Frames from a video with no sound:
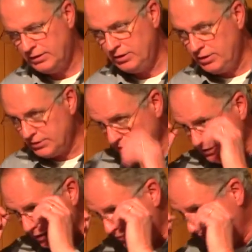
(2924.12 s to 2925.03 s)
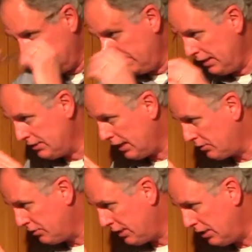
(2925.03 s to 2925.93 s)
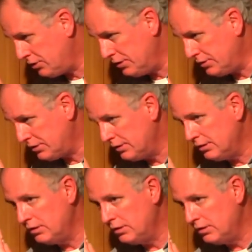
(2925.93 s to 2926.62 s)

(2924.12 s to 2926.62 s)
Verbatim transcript: Do you see something in these exhortations?